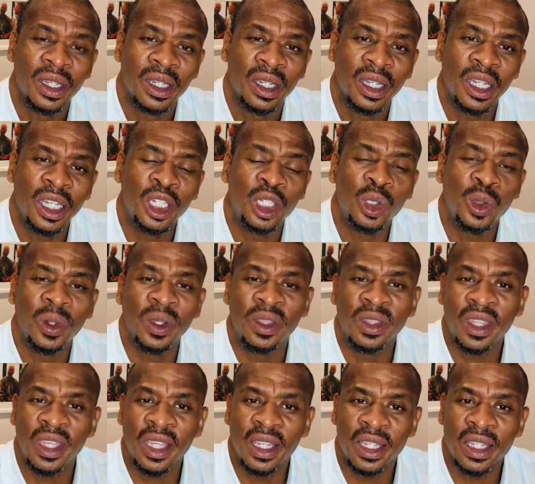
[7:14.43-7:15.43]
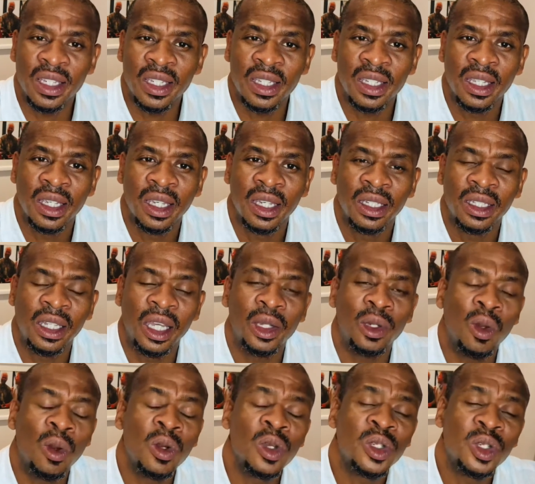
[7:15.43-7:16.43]
in doing things. That
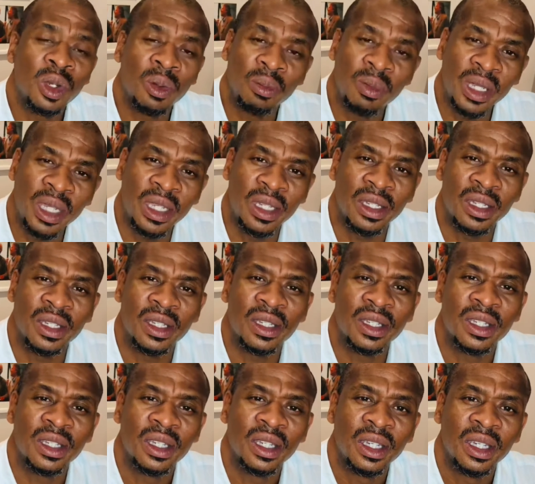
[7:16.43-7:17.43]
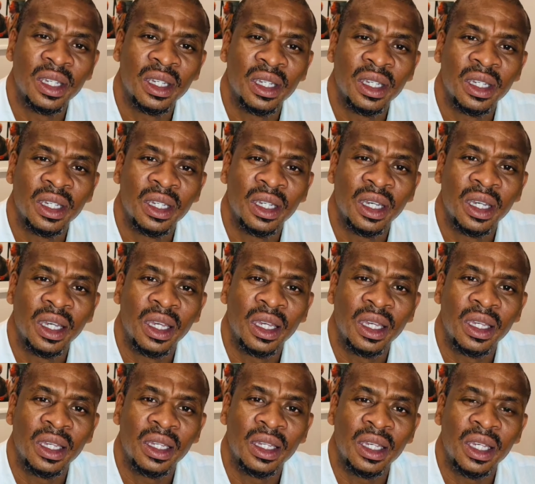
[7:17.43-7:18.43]
also means
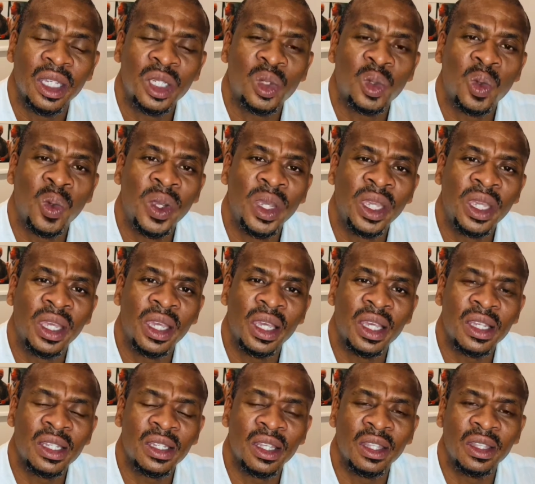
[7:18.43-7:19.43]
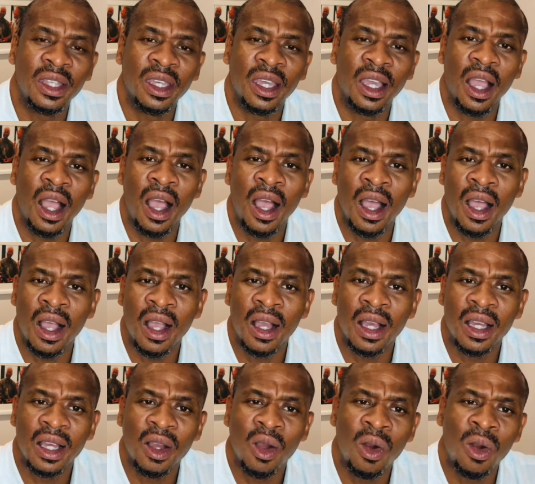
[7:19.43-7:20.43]
as quick as they are,
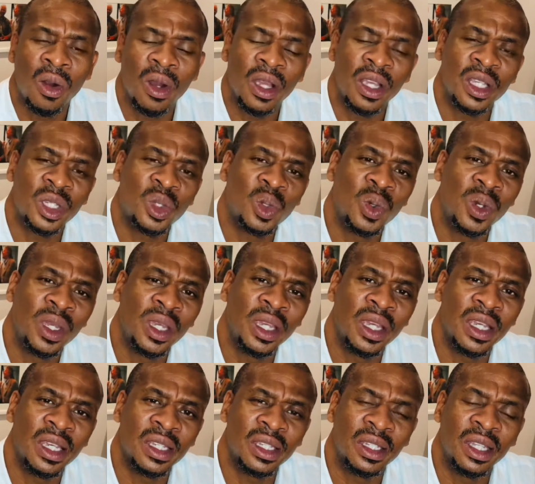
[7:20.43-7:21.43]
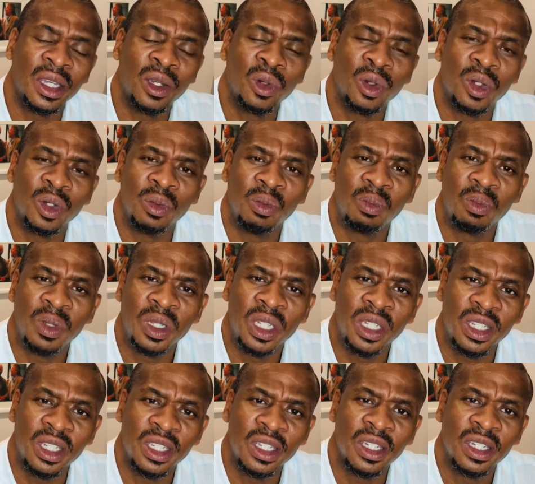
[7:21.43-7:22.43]
or as quick as they could be,
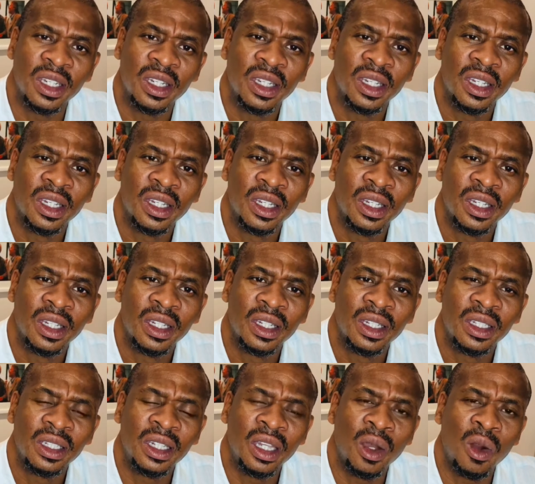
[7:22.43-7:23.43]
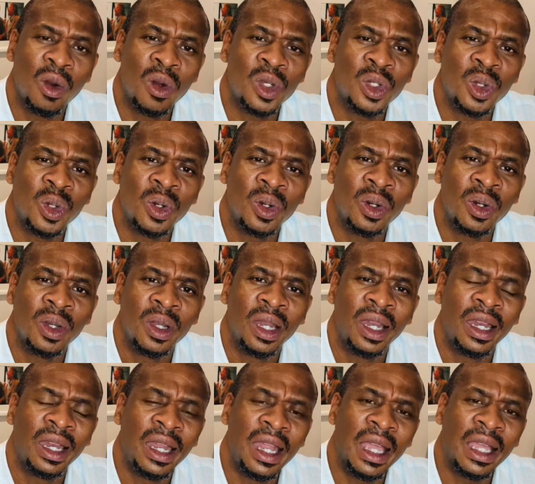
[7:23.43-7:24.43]
they also
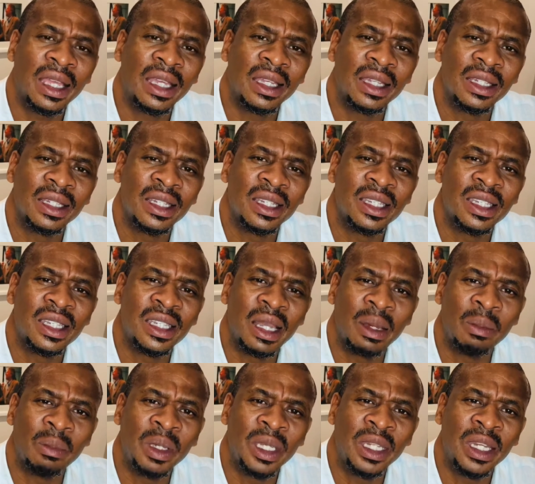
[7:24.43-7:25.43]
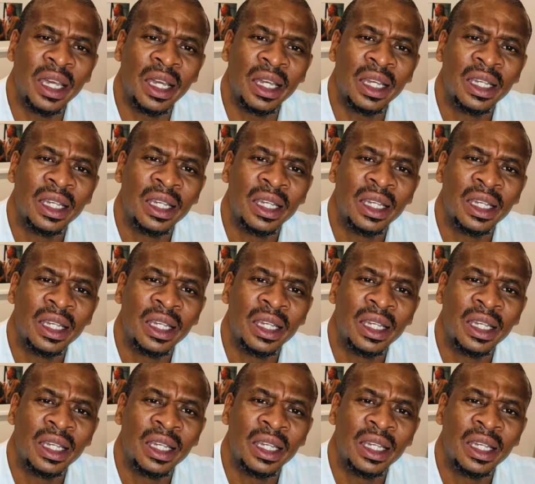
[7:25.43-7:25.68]
lack the stamina